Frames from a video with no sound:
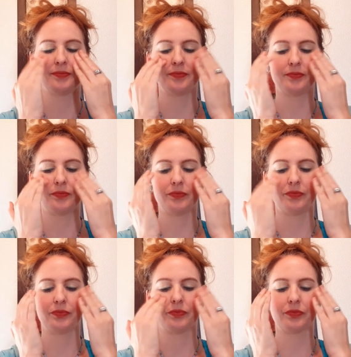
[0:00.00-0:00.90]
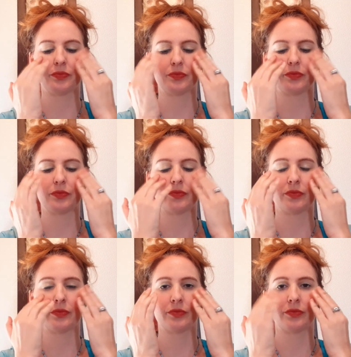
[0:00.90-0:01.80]

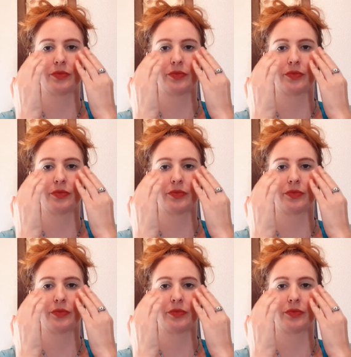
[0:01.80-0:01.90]
(no one is talking)